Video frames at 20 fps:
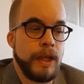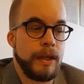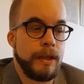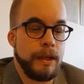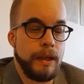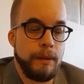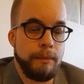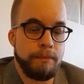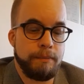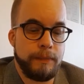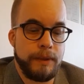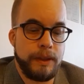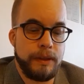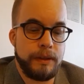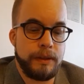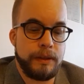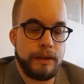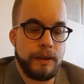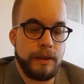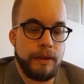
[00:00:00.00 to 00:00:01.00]
Yeah,
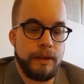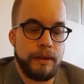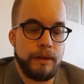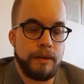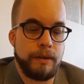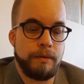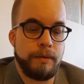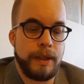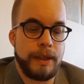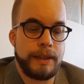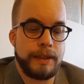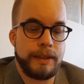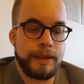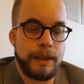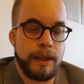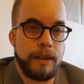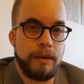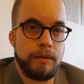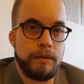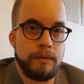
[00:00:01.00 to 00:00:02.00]
it's another great
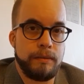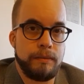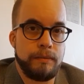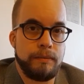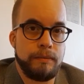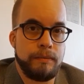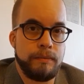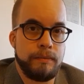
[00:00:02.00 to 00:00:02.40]
stout,